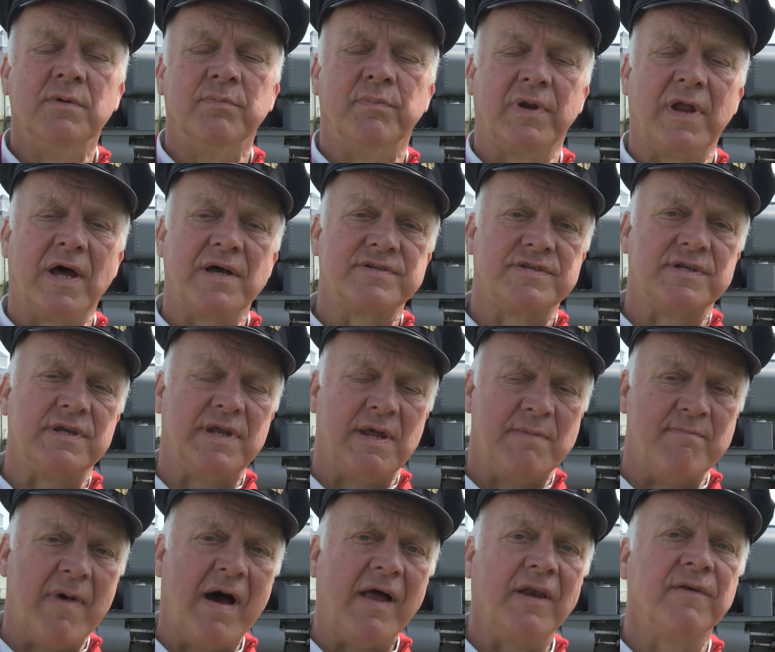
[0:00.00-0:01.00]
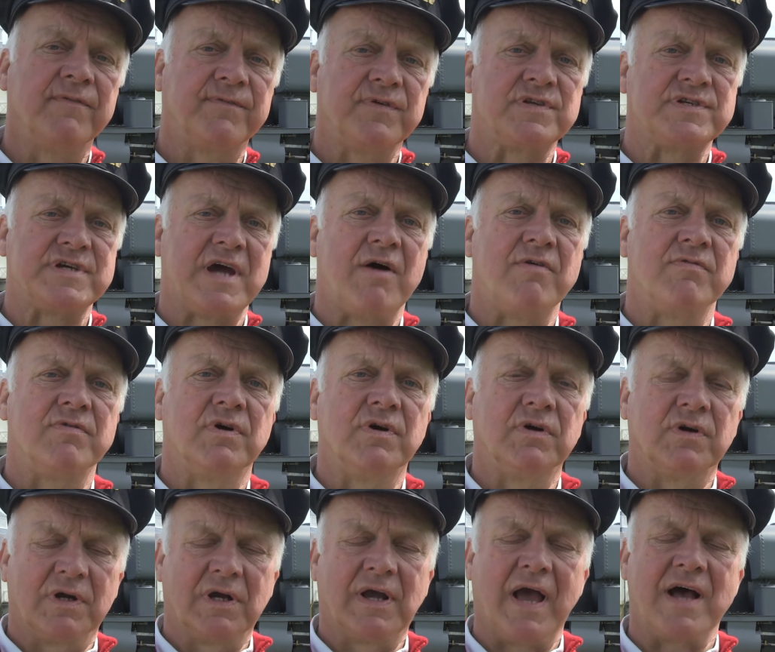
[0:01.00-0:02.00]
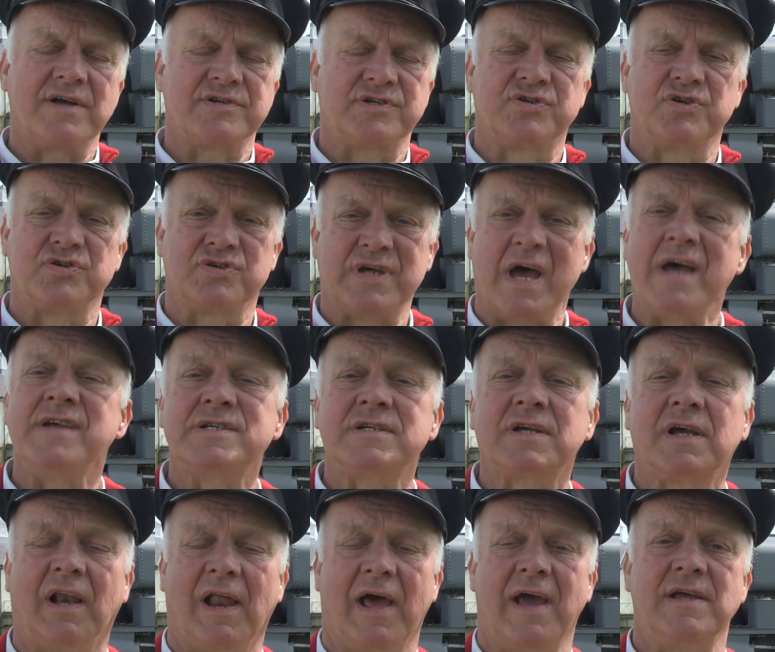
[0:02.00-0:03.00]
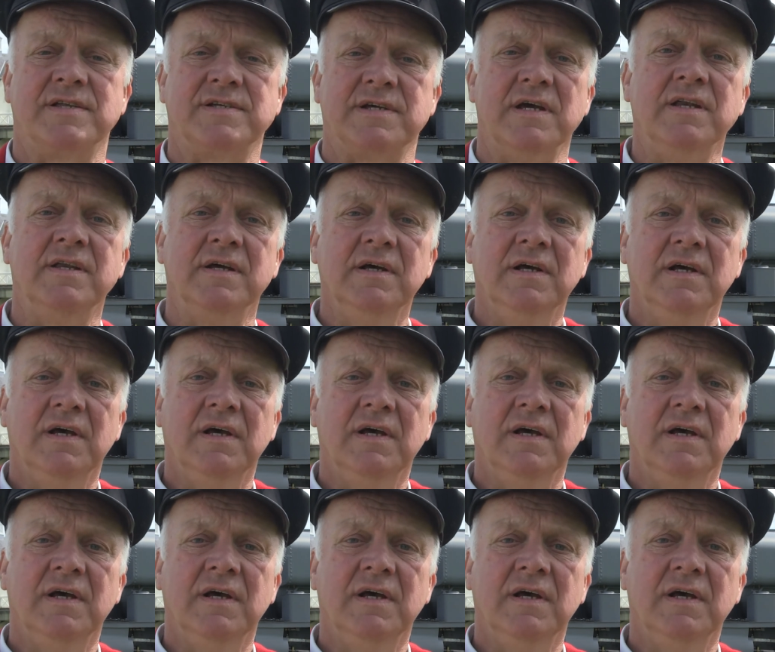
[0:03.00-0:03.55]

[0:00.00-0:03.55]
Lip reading: but as the demand for town gas just escalated,